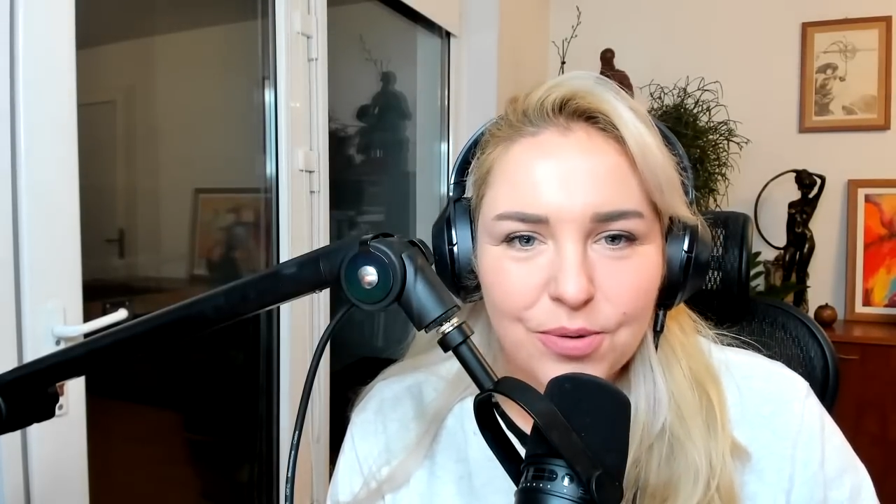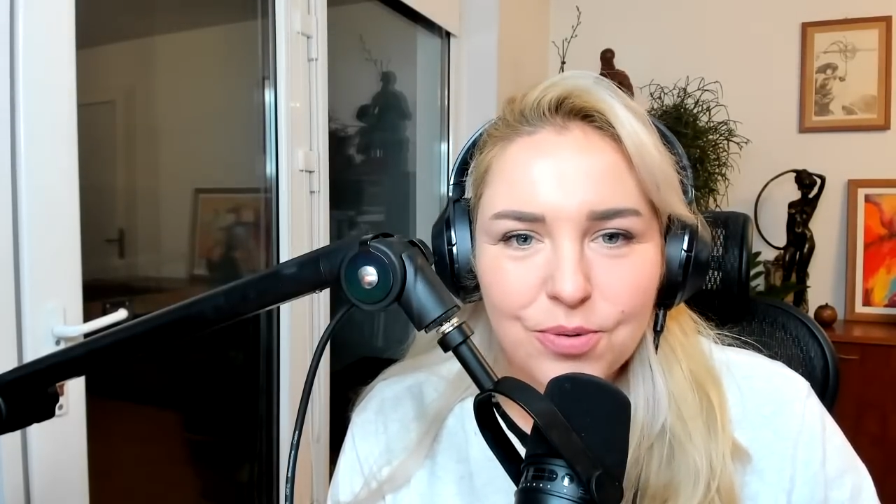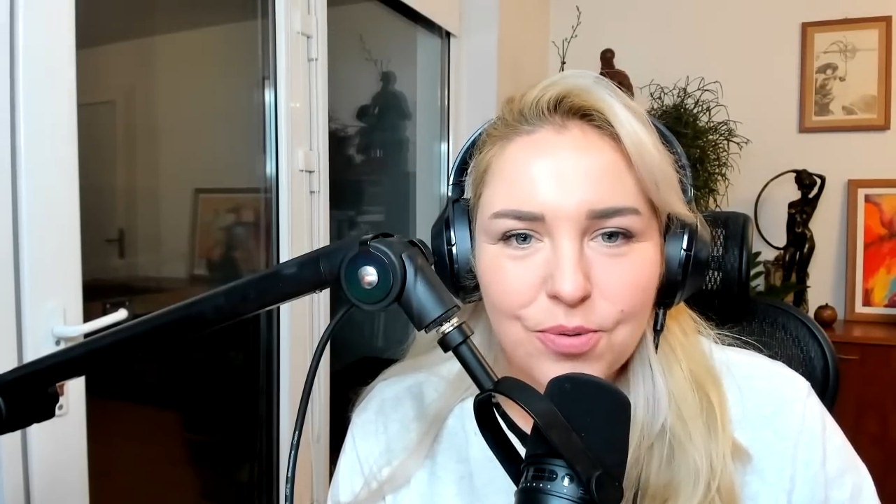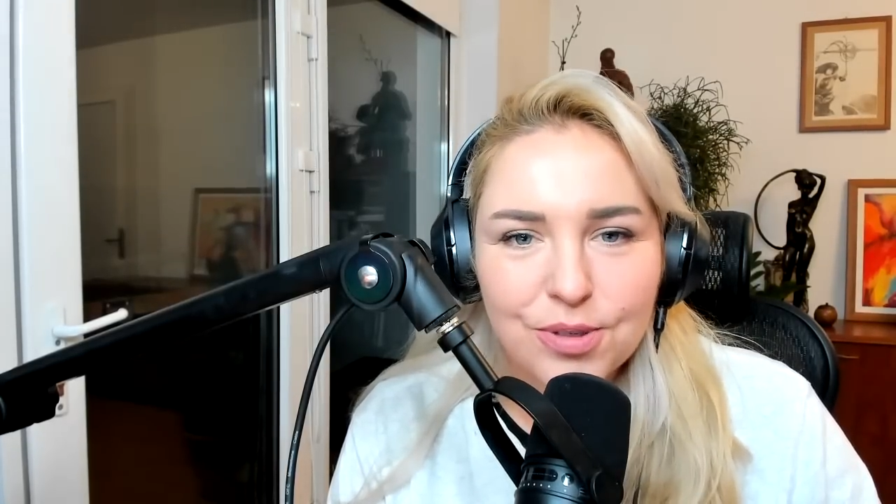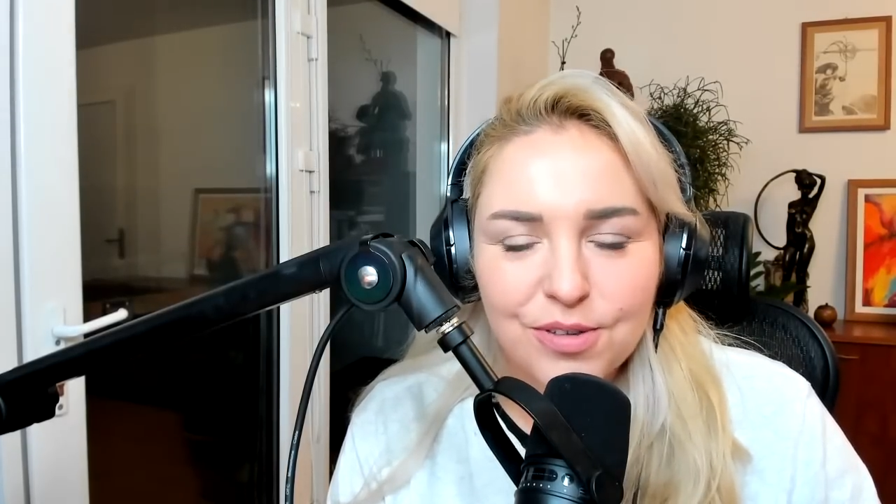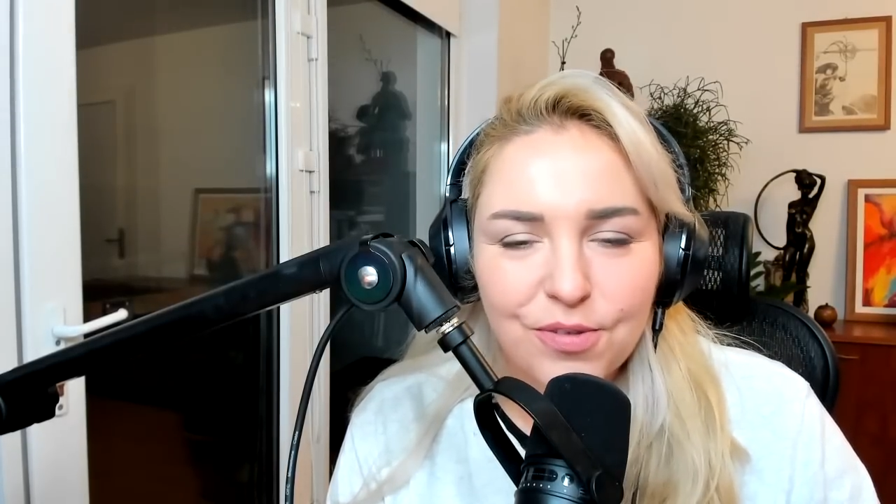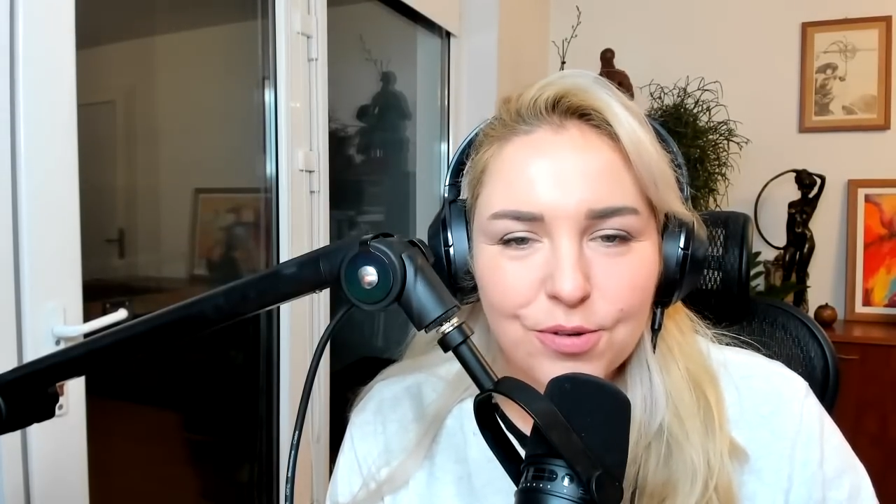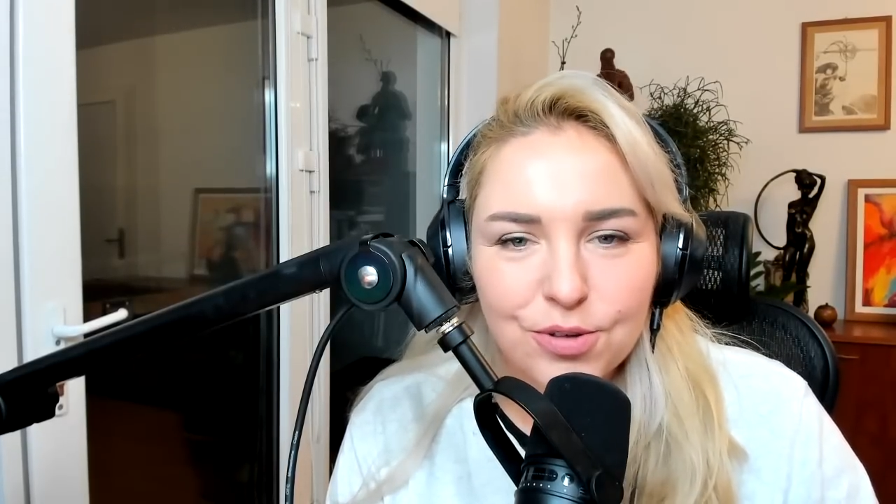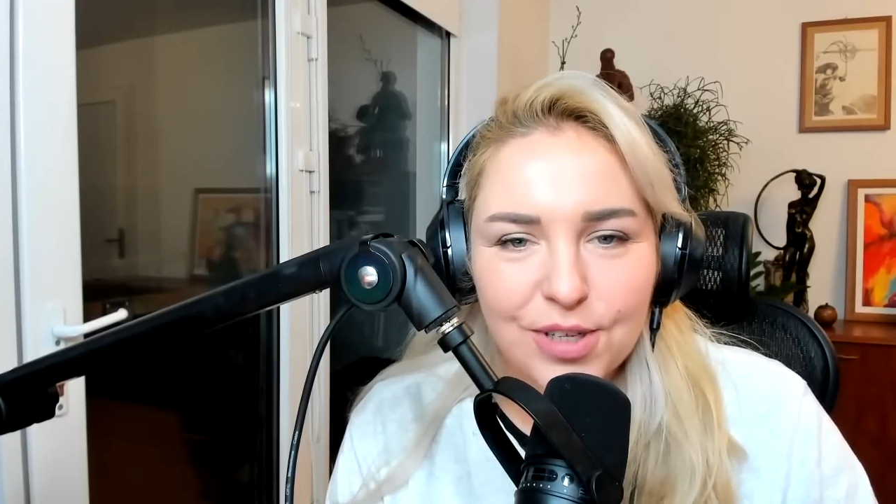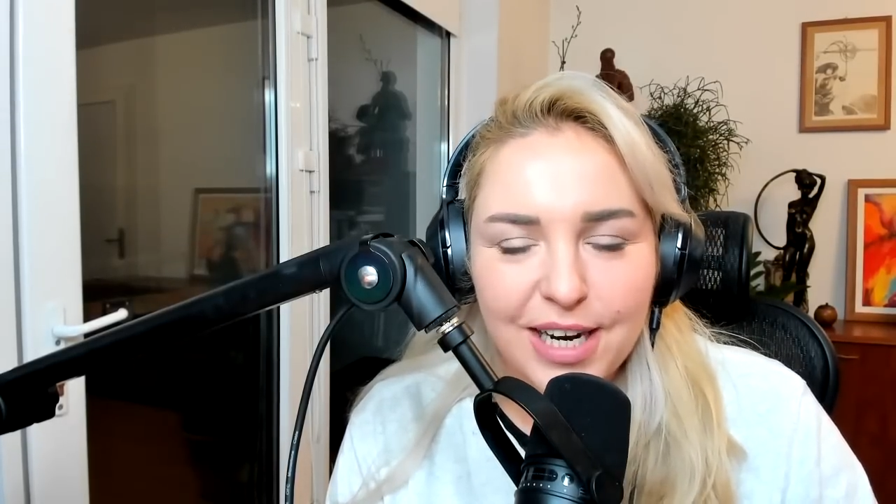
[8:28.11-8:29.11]
towards a
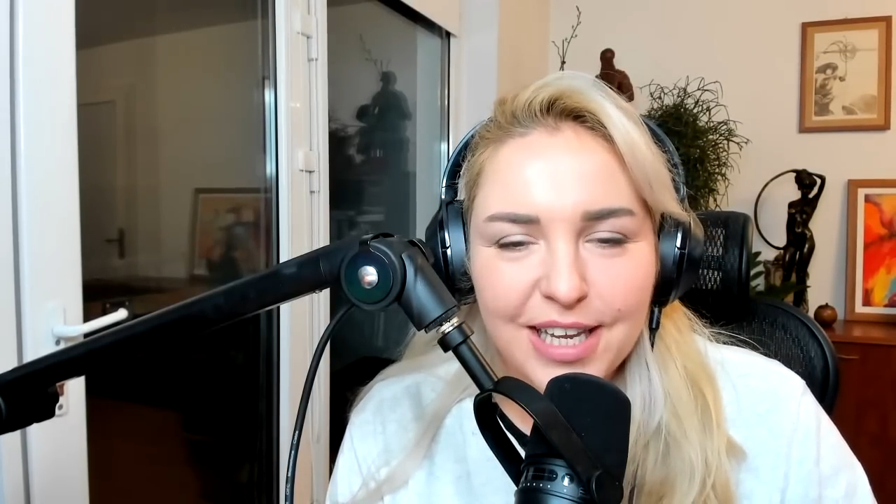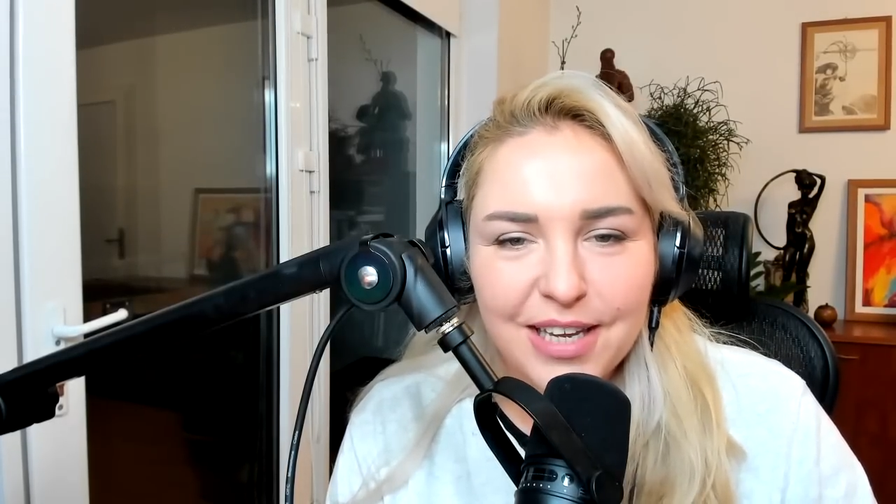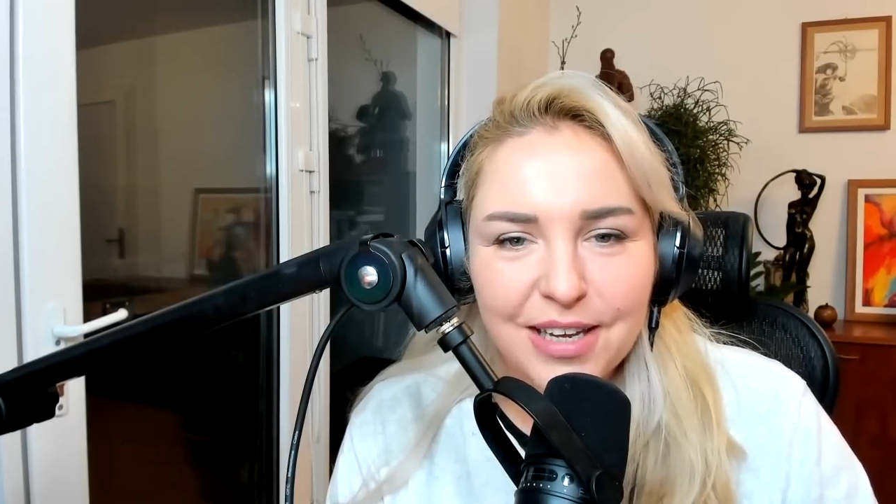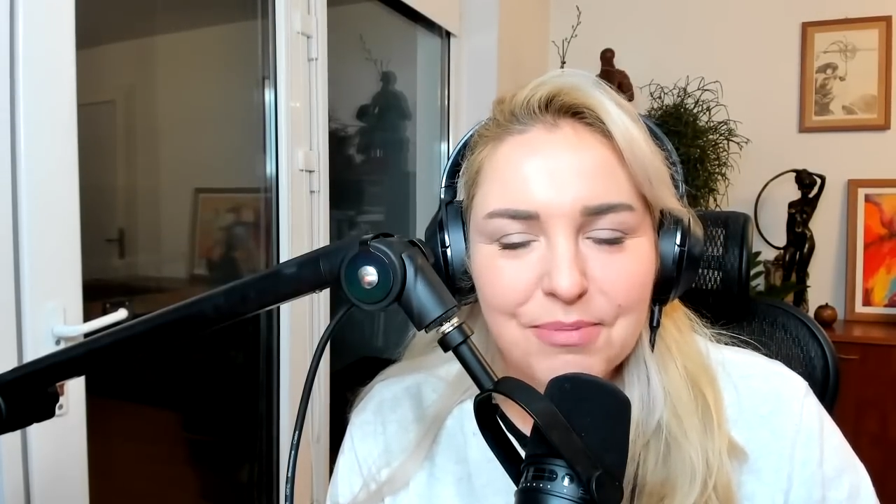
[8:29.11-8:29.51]
future that he